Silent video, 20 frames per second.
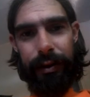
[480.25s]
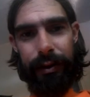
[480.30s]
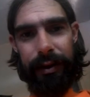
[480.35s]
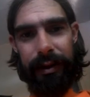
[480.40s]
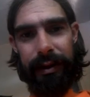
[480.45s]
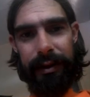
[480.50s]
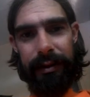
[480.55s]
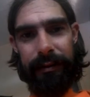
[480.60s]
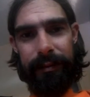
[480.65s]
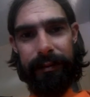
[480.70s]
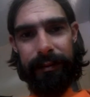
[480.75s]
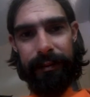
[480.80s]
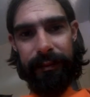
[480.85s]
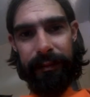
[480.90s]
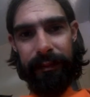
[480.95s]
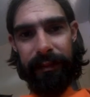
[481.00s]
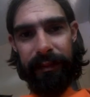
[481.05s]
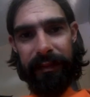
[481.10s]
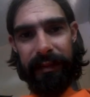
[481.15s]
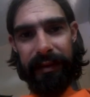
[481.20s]
hood
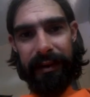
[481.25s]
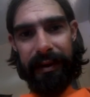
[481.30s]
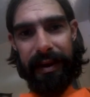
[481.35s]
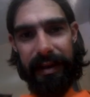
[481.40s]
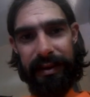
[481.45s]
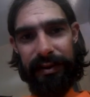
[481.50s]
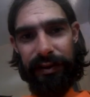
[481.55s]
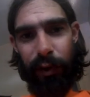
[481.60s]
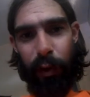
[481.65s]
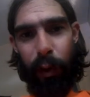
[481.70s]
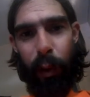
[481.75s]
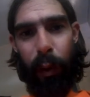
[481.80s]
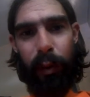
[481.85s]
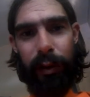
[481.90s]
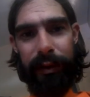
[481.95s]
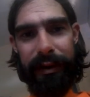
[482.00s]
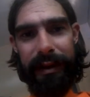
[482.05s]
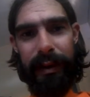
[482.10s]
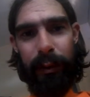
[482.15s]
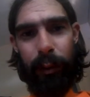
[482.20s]
is
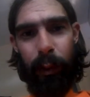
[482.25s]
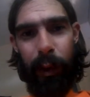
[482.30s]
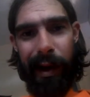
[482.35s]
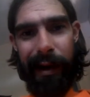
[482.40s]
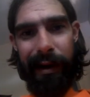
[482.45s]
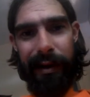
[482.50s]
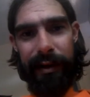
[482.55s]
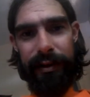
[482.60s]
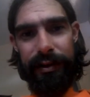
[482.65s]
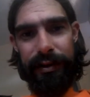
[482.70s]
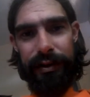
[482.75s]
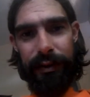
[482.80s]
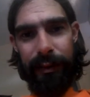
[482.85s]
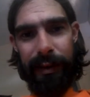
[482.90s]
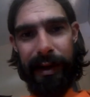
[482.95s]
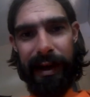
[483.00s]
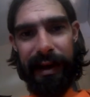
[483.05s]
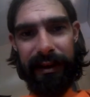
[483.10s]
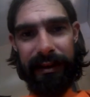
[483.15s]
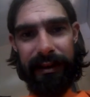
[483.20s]
only wired
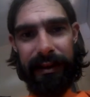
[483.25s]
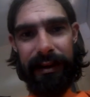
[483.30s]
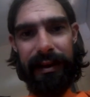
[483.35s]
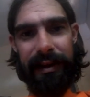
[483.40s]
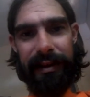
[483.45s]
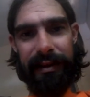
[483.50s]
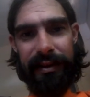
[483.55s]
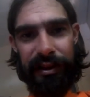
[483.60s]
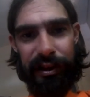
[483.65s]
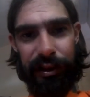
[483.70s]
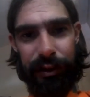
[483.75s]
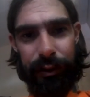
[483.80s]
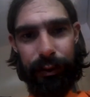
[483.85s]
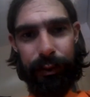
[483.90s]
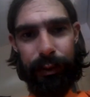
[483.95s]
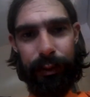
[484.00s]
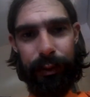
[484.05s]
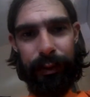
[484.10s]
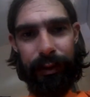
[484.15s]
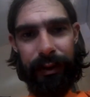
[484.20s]
directly
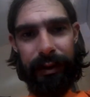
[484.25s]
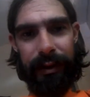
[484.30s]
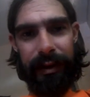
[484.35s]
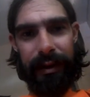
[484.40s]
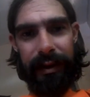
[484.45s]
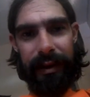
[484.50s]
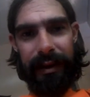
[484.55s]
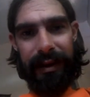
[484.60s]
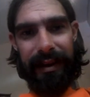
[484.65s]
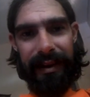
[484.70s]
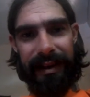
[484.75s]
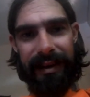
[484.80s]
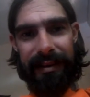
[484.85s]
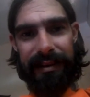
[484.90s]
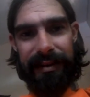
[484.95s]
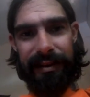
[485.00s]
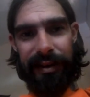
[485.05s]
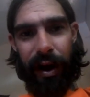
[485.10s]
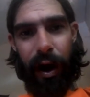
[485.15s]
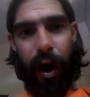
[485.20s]
to
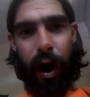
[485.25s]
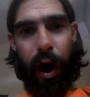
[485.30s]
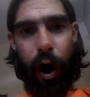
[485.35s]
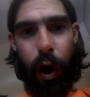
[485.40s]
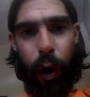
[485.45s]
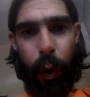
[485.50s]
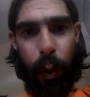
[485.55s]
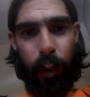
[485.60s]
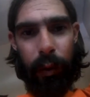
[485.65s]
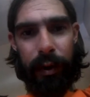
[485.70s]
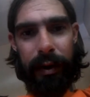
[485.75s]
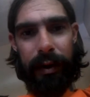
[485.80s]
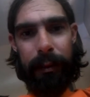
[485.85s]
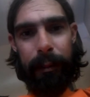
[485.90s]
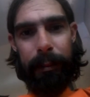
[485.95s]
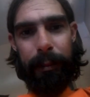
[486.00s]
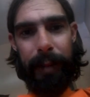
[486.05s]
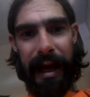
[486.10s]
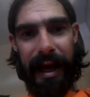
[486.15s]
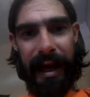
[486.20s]
its own
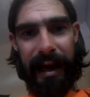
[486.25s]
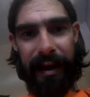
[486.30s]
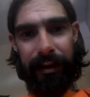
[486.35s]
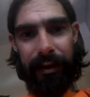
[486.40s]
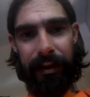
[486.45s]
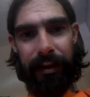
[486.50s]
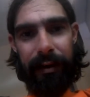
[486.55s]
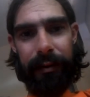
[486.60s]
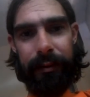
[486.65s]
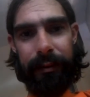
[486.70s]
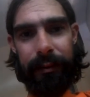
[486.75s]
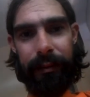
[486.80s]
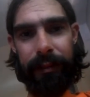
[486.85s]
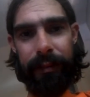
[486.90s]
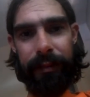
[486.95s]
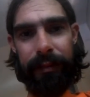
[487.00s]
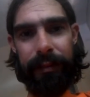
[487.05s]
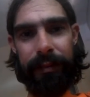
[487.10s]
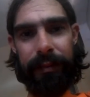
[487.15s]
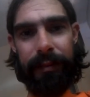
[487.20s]
panel.
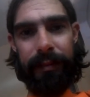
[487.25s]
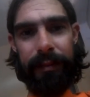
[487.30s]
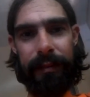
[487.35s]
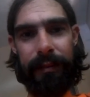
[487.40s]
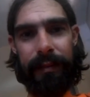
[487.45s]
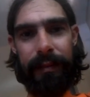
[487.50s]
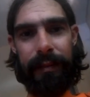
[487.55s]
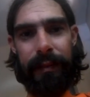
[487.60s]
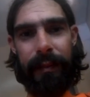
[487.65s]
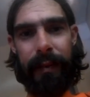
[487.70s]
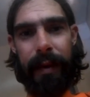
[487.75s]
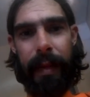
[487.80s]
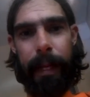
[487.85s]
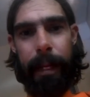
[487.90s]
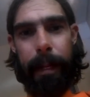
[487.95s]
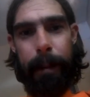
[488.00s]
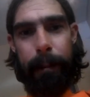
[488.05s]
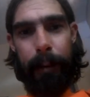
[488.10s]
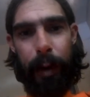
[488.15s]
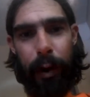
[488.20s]

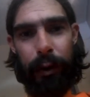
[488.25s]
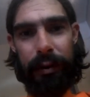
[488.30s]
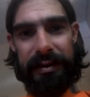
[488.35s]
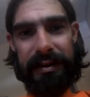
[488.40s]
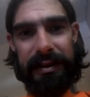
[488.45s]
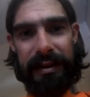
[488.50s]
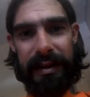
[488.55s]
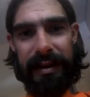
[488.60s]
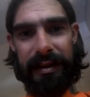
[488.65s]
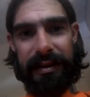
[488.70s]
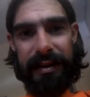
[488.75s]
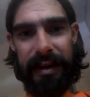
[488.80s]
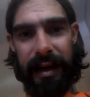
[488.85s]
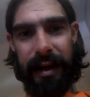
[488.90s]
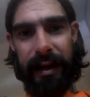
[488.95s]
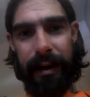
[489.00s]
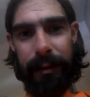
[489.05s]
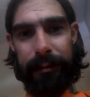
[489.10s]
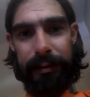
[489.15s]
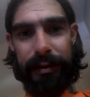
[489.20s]
Most of the
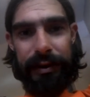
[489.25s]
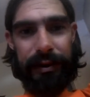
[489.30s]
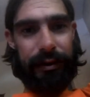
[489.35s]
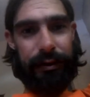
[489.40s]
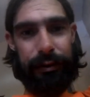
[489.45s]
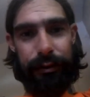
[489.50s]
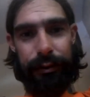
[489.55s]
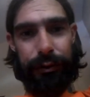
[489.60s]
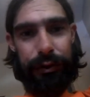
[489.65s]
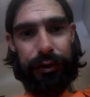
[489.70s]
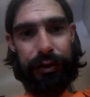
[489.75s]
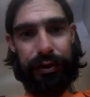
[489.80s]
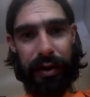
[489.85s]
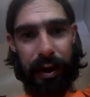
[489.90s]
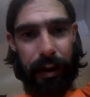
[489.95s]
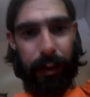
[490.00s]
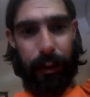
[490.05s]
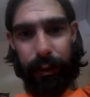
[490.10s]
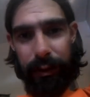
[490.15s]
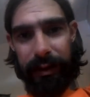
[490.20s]
times, you
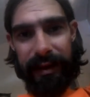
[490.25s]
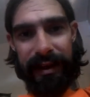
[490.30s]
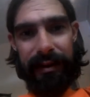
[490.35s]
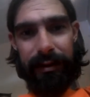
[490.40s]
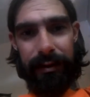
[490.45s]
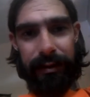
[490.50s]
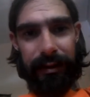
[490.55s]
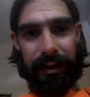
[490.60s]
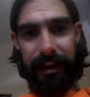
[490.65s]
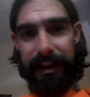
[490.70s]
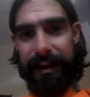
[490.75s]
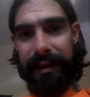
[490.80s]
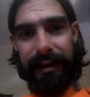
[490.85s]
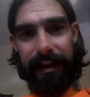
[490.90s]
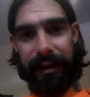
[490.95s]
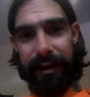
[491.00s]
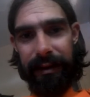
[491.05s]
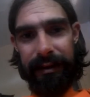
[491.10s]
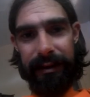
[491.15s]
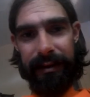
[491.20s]
don't
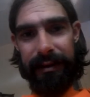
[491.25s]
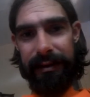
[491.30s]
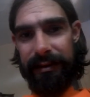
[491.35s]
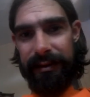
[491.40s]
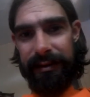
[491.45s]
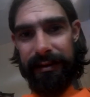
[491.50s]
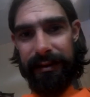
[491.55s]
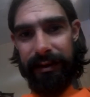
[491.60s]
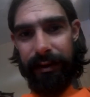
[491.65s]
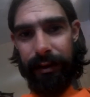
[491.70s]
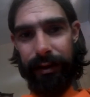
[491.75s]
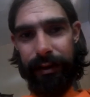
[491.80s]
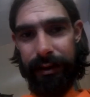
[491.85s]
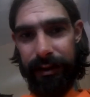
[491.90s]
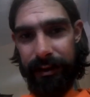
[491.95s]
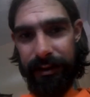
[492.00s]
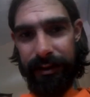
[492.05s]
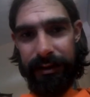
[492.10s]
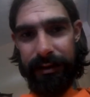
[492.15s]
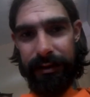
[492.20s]
interlink these
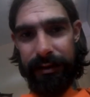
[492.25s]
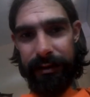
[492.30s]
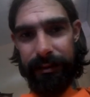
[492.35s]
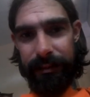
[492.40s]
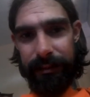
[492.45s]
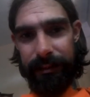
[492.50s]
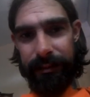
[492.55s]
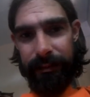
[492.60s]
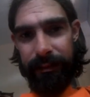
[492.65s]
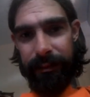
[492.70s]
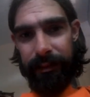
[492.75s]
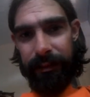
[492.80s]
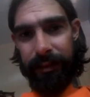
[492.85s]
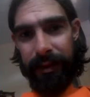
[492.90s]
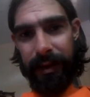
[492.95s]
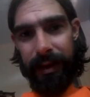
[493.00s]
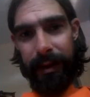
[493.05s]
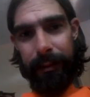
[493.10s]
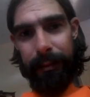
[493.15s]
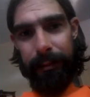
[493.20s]
hoods.
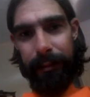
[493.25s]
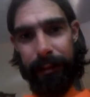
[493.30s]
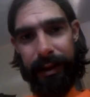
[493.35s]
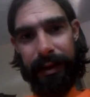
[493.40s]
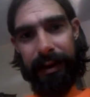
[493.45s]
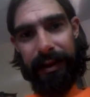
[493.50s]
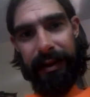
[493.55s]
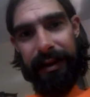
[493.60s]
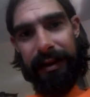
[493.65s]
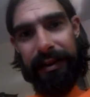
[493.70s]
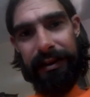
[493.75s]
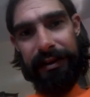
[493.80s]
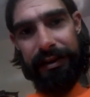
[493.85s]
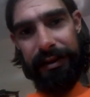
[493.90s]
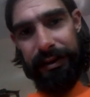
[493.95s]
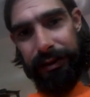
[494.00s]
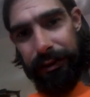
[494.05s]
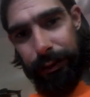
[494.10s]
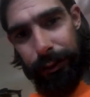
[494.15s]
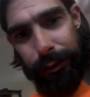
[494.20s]
But in a
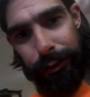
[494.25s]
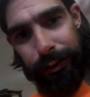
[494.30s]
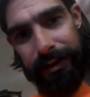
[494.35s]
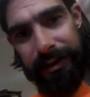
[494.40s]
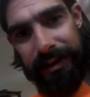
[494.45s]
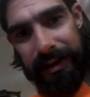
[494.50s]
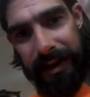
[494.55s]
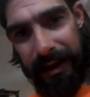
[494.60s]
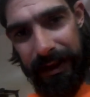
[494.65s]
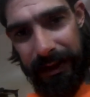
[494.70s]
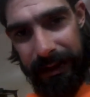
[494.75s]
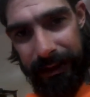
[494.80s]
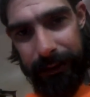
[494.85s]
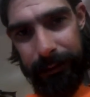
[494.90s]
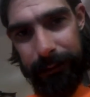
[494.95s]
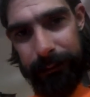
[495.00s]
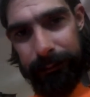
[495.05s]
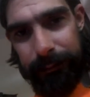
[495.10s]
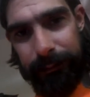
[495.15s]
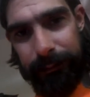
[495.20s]
school setting,